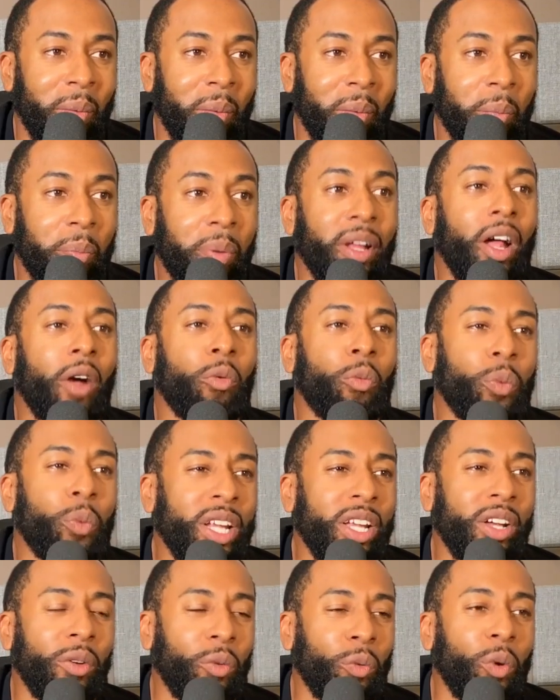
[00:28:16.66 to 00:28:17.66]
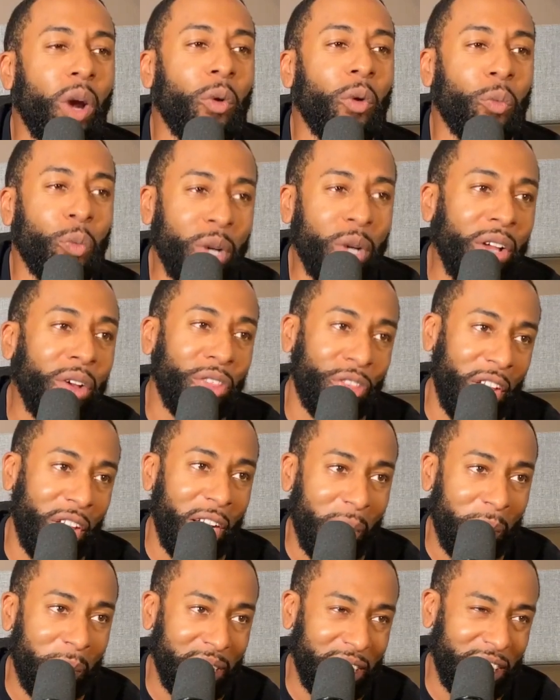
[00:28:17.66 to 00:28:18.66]
But a real
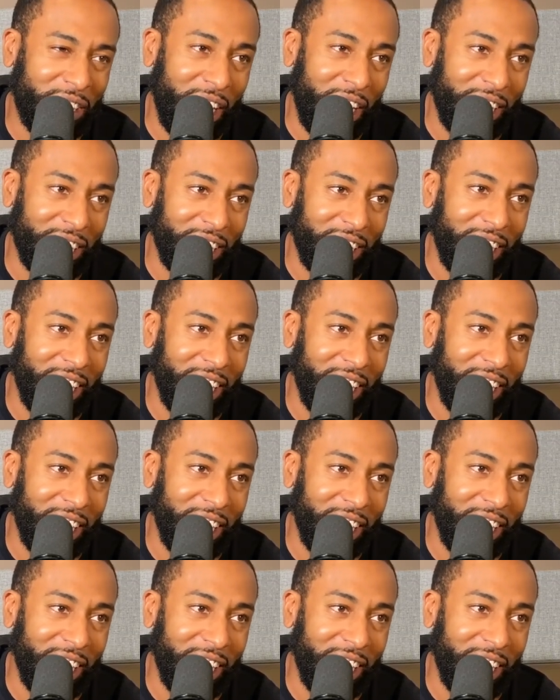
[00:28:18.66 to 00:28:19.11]
therapist, Jessica.